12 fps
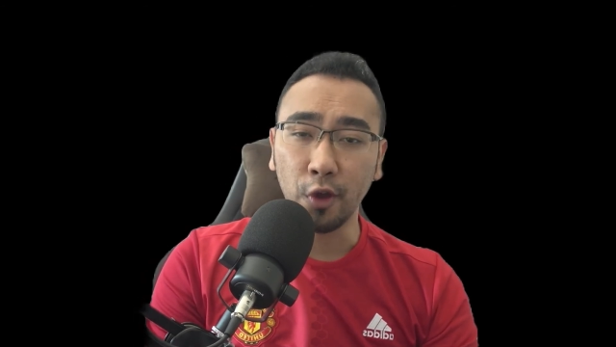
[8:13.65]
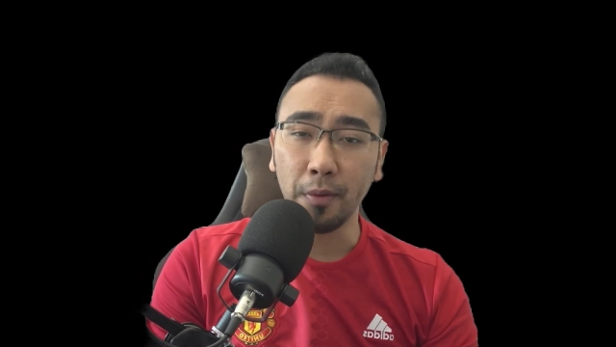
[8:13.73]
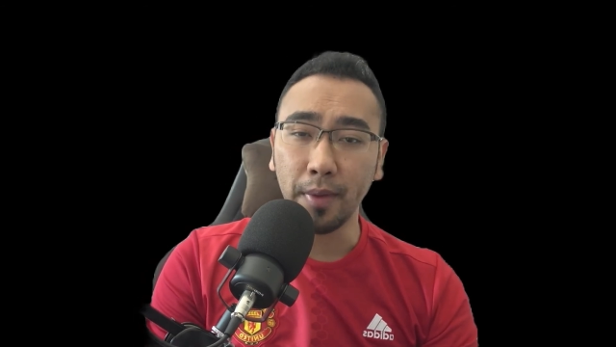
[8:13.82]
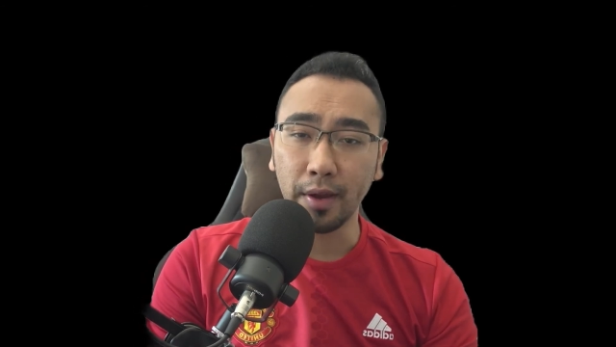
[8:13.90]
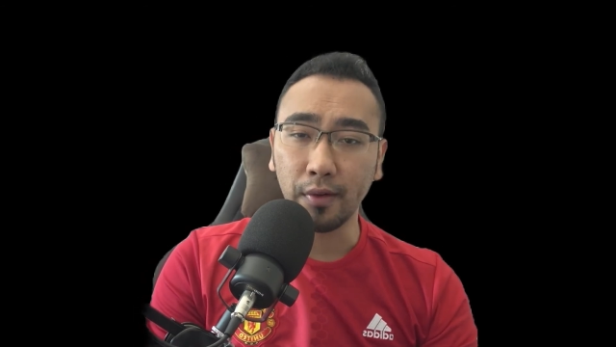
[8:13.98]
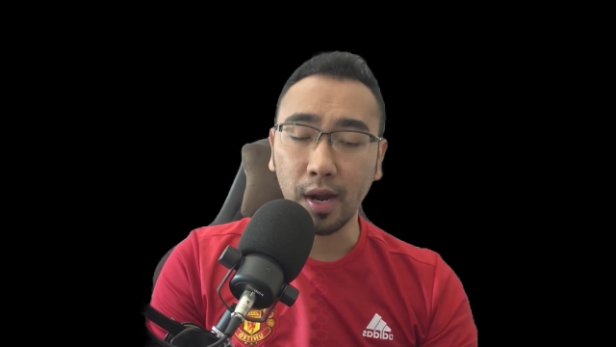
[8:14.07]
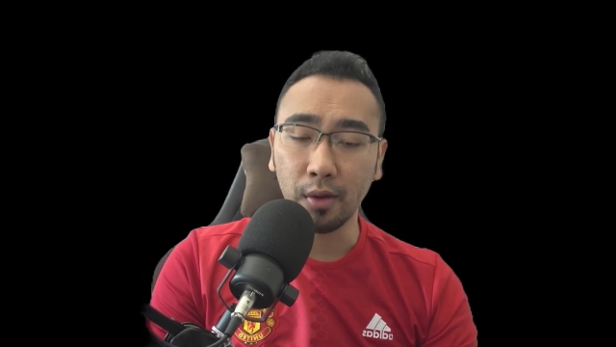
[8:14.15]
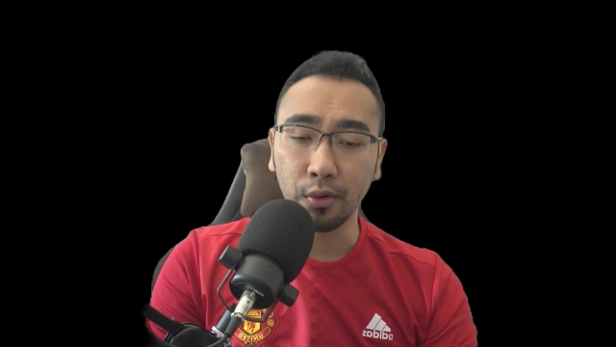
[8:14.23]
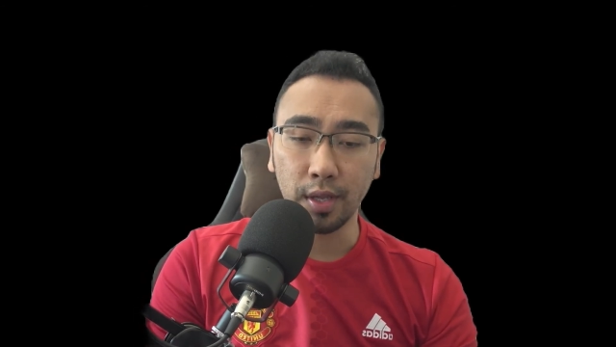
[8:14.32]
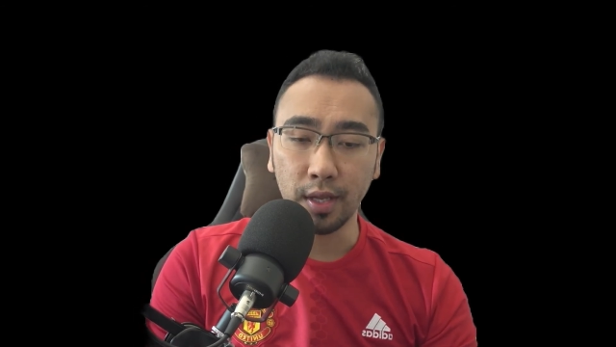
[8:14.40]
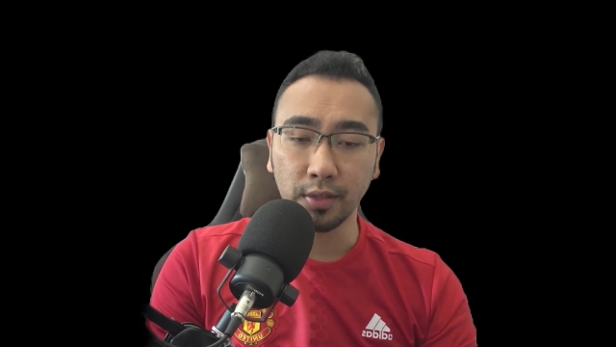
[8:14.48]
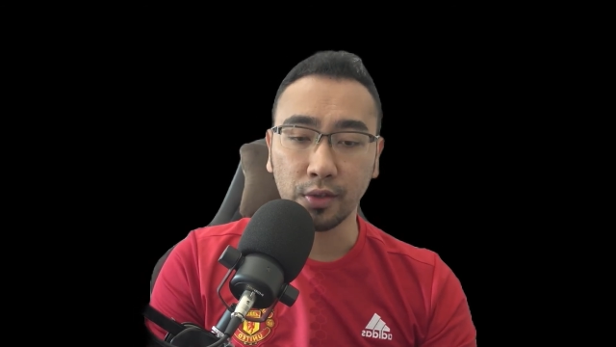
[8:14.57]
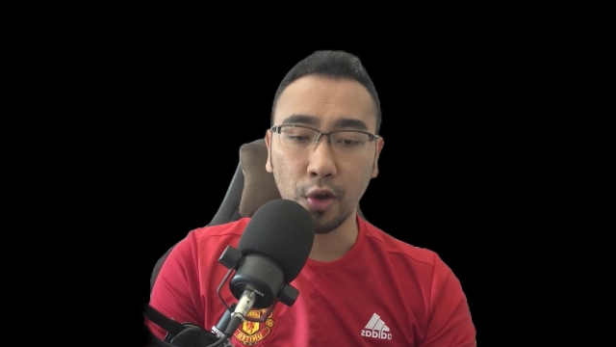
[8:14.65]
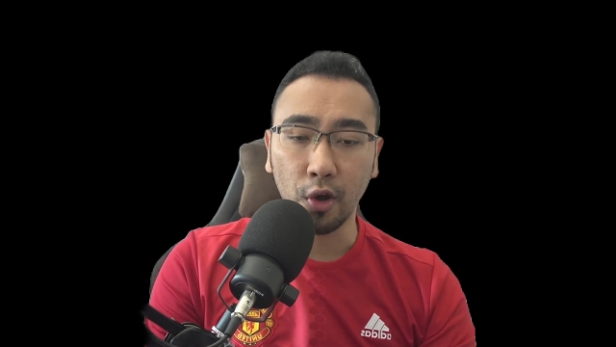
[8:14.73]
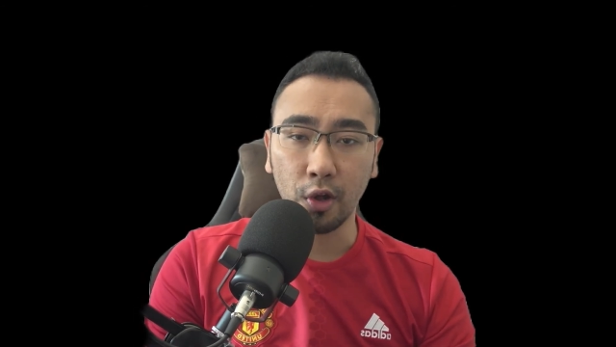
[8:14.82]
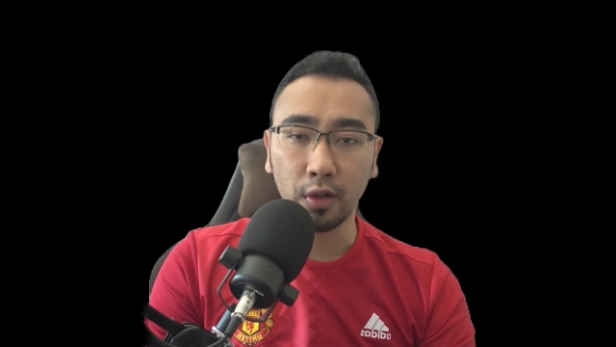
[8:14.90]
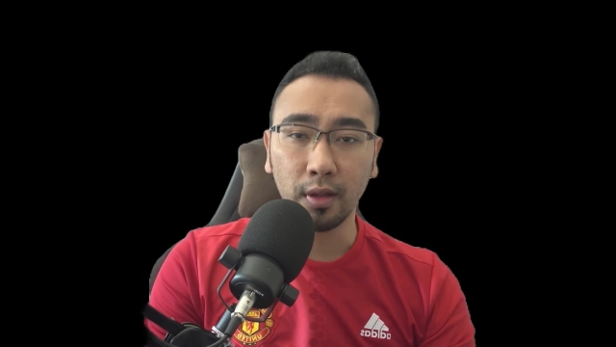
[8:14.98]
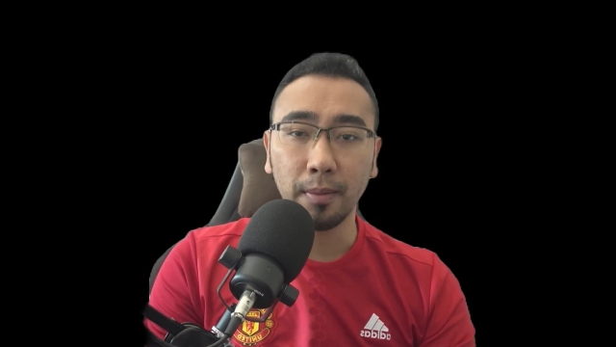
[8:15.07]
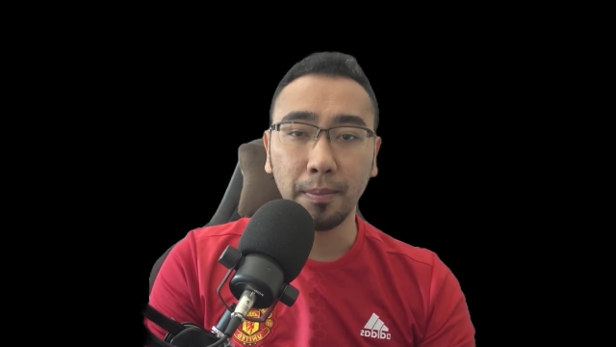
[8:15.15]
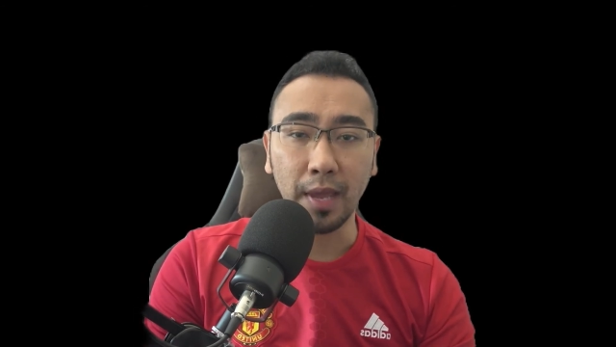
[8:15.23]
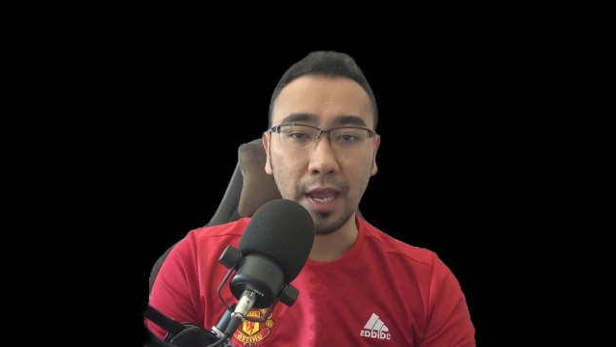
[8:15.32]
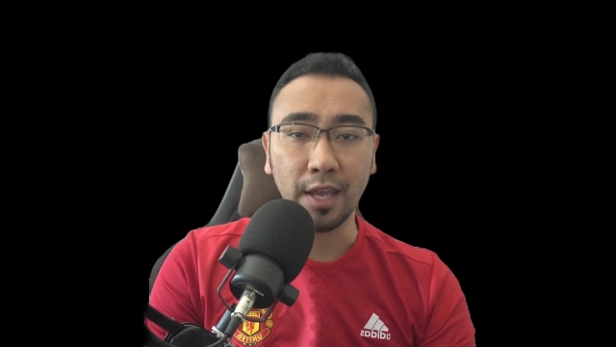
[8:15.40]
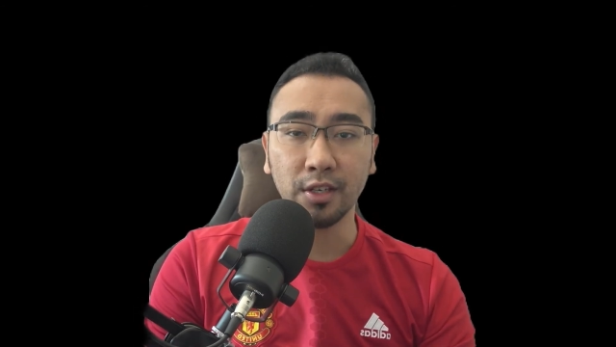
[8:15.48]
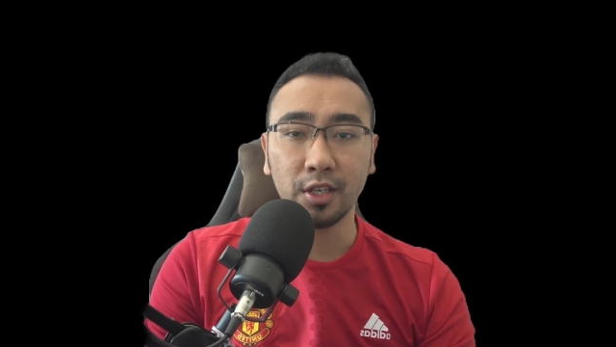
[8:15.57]
your background is called
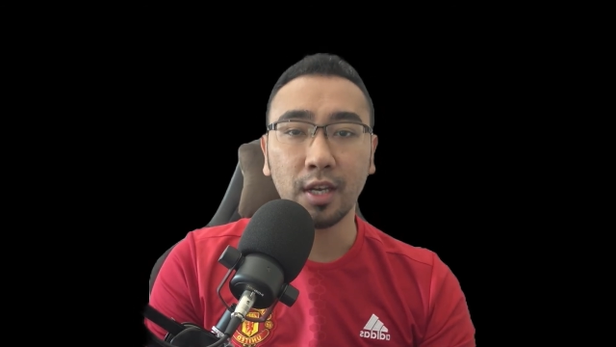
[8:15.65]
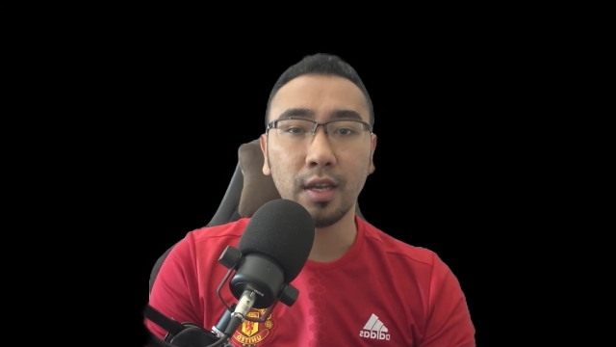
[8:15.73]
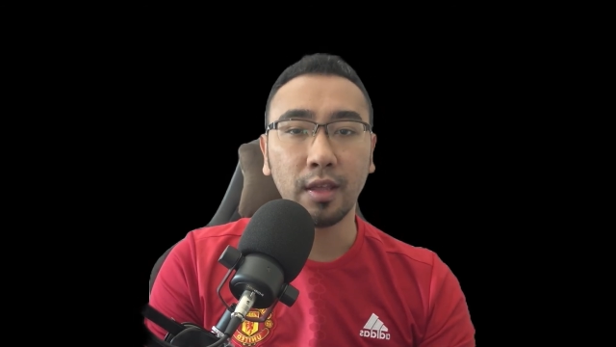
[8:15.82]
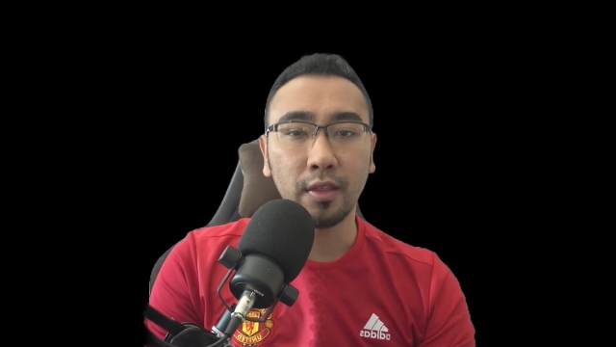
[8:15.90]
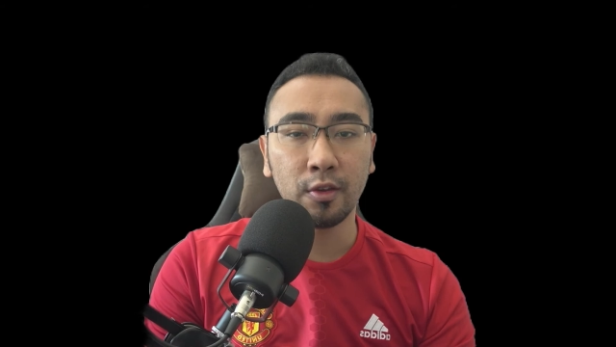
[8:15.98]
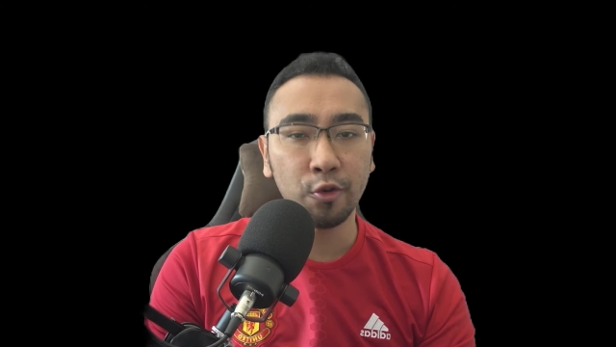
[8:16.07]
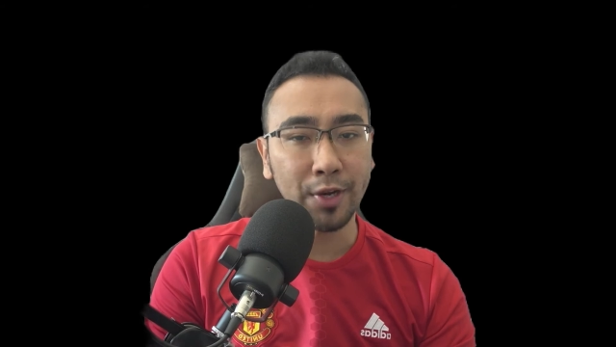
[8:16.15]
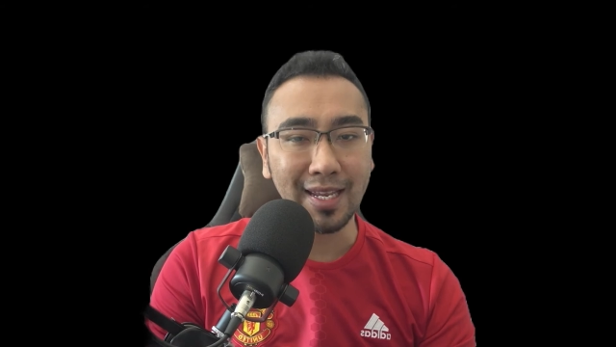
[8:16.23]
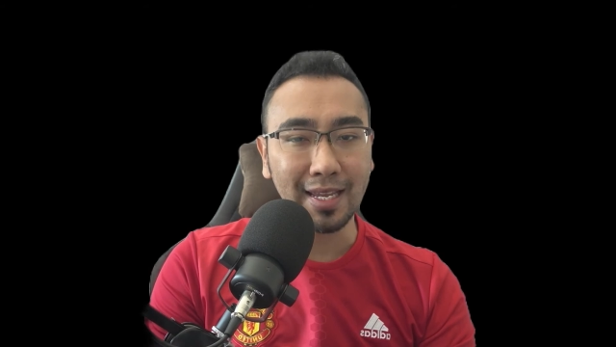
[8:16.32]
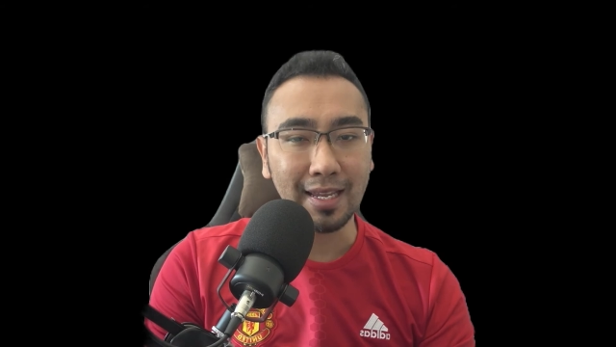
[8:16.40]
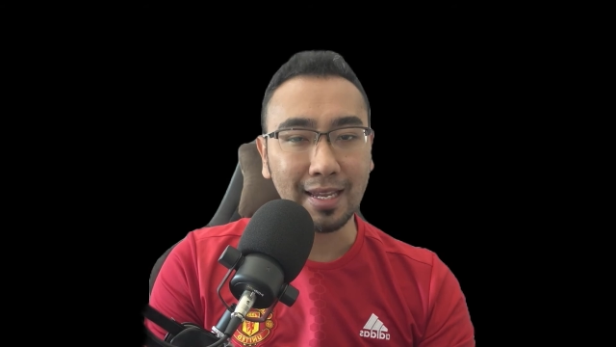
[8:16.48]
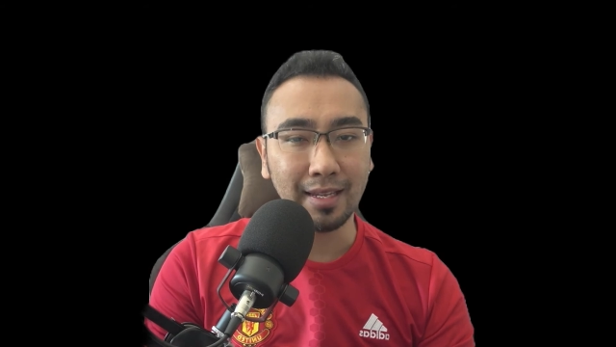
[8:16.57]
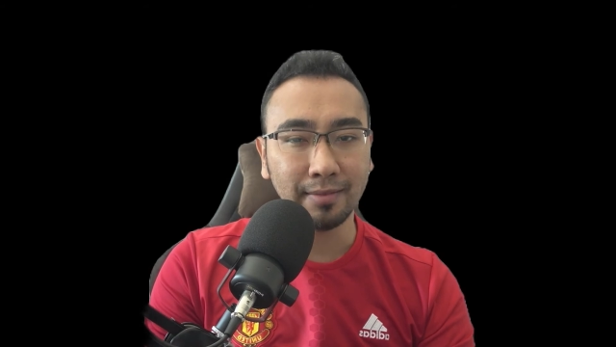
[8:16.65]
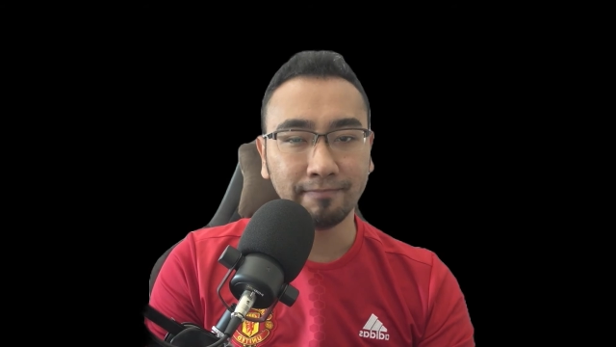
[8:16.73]
Paint 3D.